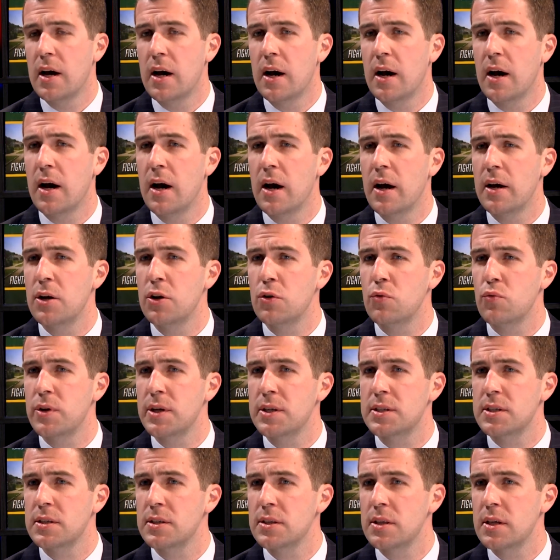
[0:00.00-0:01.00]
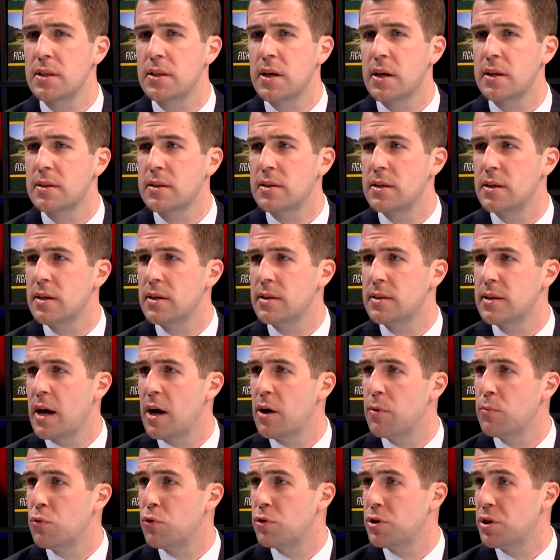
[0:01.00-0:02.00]
Uh, I know recently that the
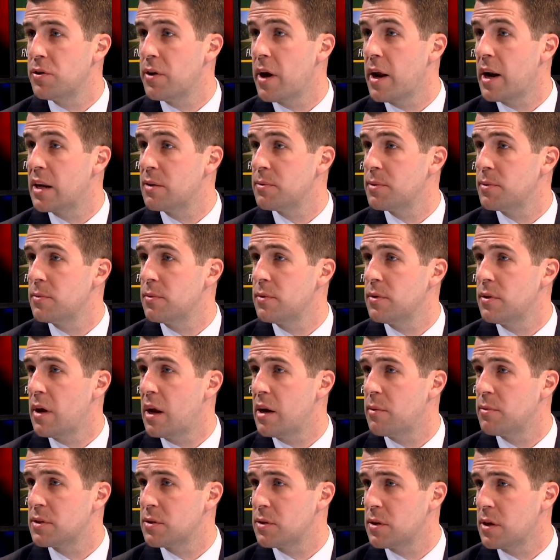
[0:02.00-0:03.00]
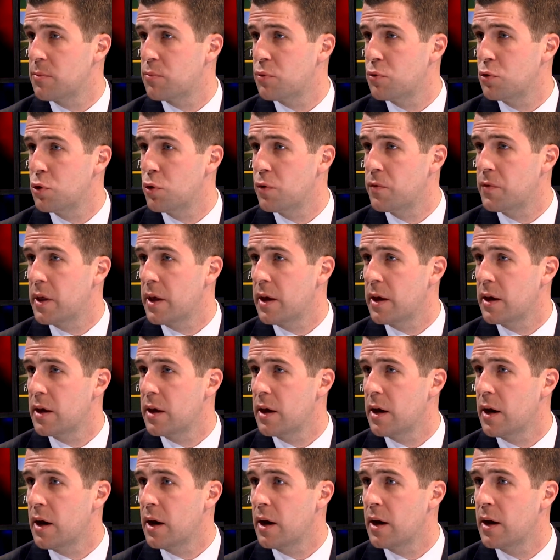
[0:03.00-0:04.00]
town board unanim unanimously approved a,
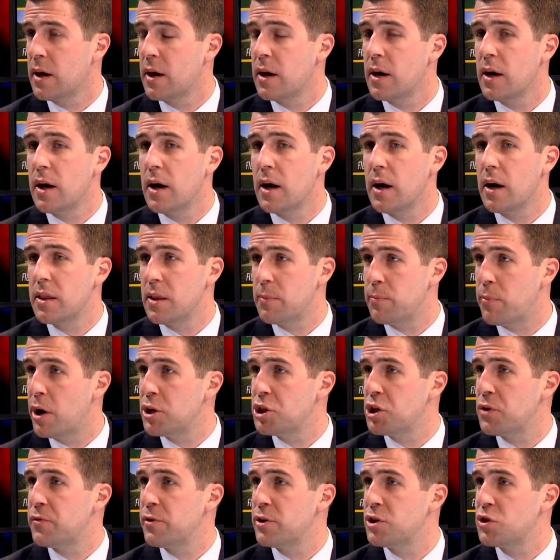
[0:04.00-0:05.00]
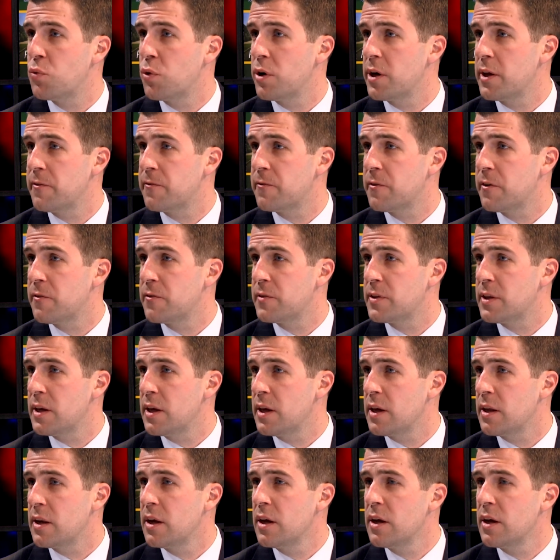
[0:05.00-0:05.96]
uh, uh, the budget for twenty fifteen.